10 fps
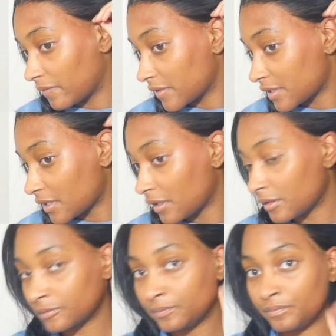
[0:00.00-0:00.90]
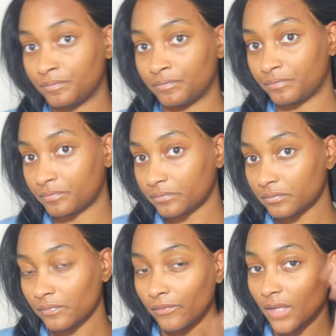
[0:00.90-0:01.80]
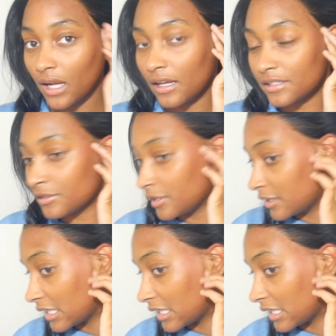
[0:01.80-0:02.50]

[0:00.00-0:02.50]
So, I do need